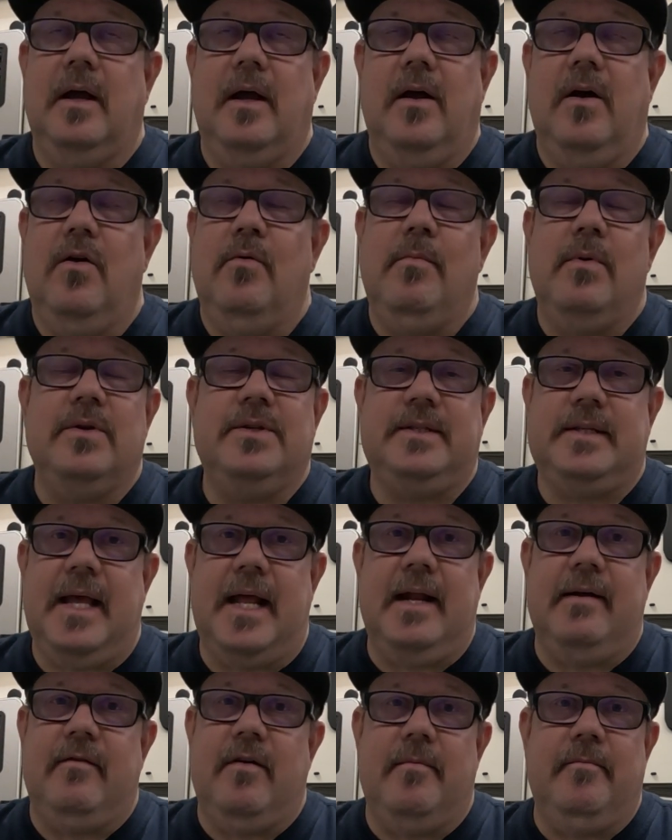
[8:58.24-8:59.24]
almost
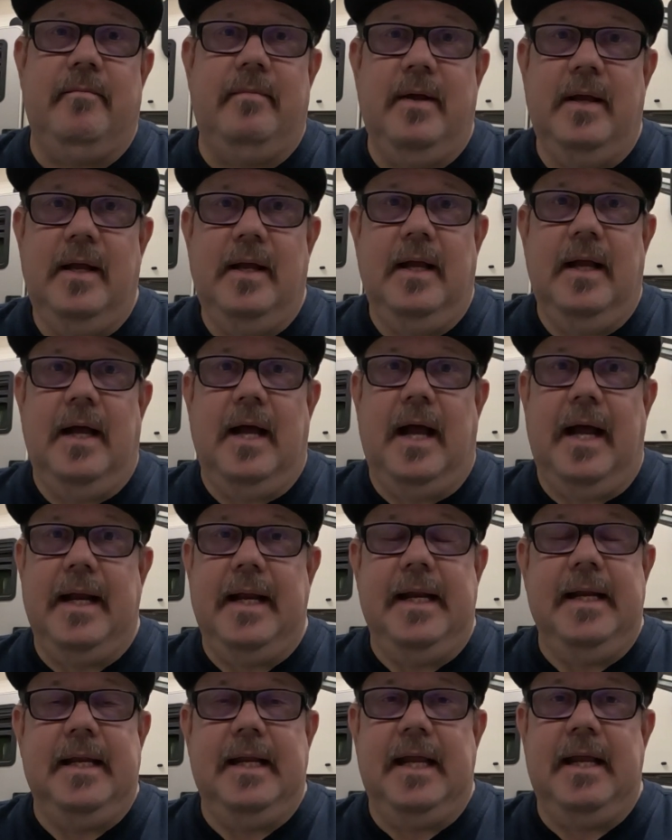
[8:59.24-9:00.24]
10 of them, I
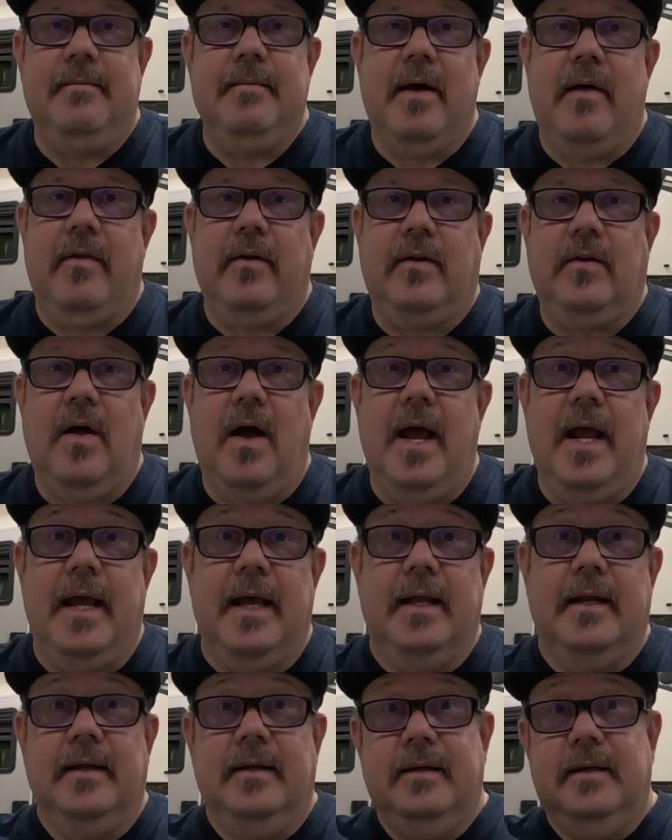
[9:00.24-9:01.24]
need to email the
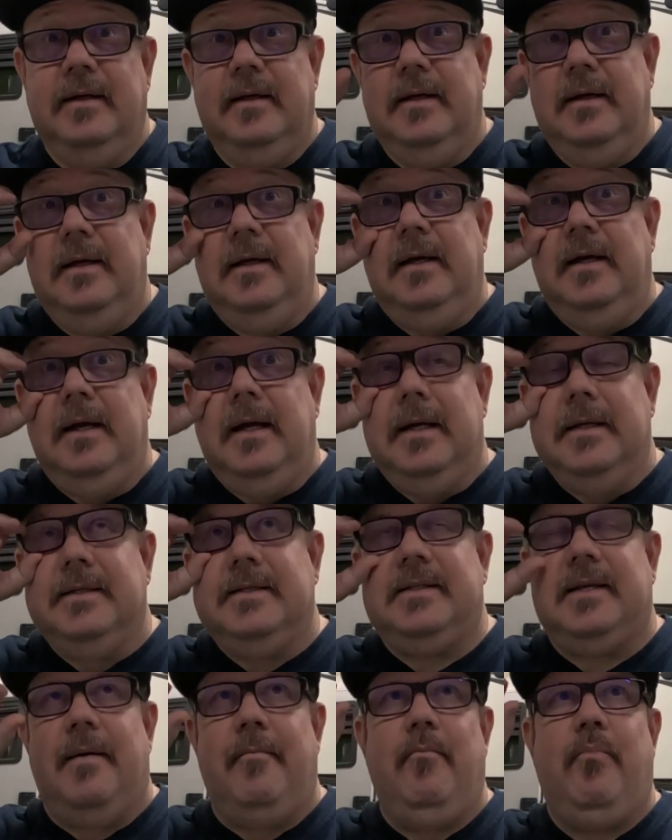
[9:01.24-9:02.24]
client, because
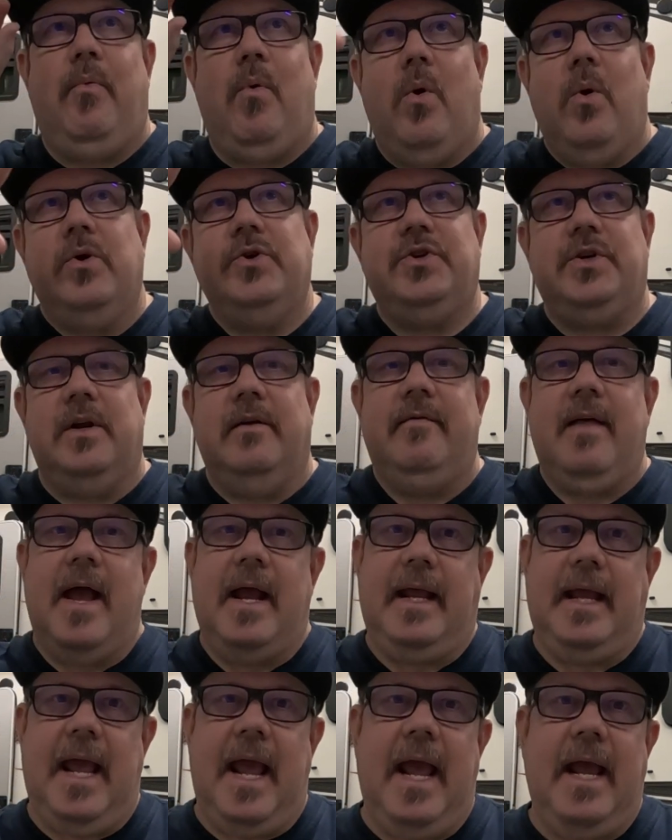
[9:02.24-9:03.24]
some portion of
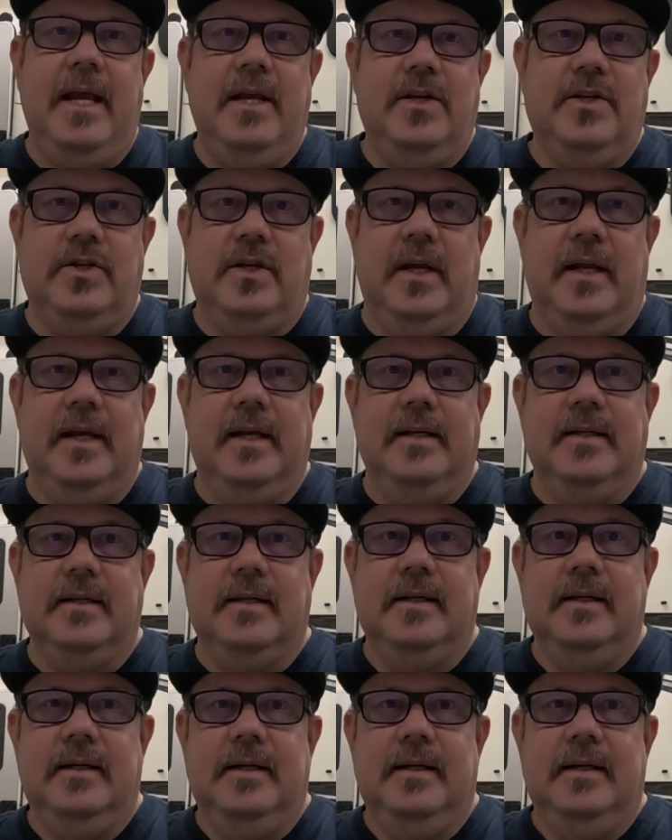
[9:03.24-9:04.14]
that gang sheet